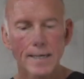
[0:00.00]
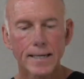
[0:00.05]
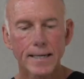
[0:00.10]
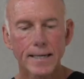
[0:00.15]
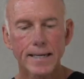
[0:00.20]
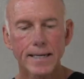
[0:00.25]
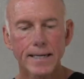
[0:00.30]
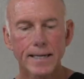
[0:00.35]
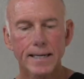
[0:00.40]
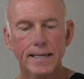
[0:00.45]

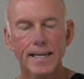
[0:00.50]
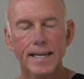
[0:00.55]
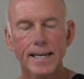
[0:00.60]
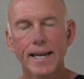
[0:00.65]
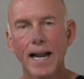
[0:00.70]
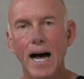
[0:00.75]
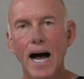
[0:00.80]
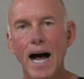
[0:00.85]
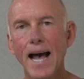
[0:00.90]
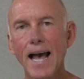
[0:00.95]
Can
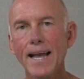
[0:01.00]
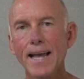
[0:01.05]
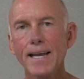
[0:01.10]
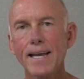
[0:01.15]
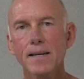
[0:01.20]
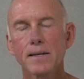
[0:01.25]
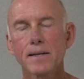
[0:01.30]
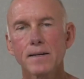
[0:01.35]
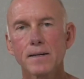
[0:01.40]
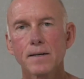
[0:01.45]
I
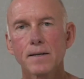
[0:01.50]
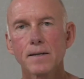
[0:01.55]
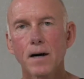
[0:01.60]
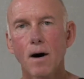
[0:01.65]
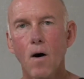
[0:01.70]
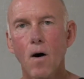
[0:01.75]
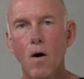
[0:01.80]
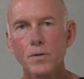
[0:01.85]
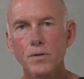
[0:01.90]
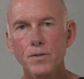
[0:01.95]

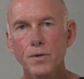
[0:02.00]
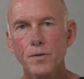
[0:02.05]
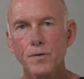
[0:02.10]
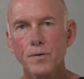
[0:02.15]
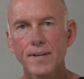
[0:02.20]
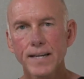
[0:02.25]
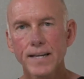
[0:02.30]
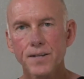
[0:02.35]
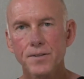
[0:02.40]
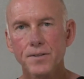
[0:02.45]
alter
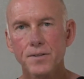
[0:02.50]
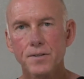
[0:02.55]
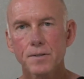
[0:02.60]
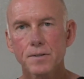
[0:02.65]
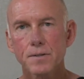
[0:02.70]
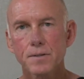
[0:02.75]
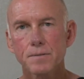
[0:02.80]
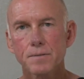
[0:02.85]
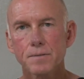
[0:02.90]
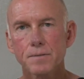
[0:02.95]
this
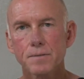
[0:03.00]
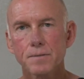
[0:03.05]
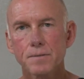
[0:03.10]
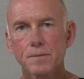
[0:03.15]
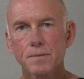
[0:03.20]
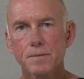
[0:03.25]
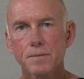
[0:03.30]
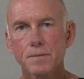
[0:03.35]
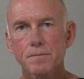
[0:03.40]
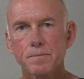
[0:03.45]

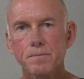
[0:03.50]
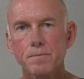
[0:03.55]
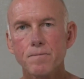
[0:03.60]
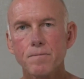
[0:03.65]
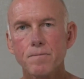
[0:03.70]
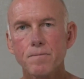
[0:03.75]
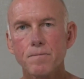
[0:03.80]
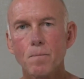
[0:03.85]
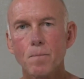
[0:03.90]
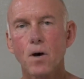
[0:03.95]

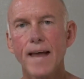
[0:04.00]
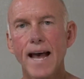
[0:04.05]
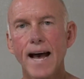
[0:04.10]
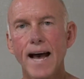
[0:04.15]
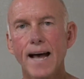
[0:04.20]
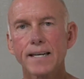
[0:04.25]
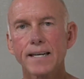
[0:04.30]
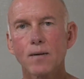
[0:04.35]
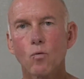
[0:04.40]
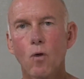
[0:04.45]
so
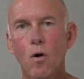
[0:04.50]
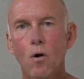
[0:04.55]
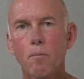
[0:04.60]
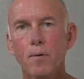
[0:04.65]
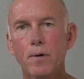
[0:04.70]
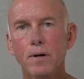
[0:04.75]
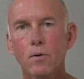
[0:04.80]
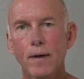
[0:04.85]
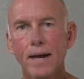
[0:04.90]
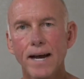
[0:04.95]
that it
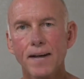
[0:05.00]
won't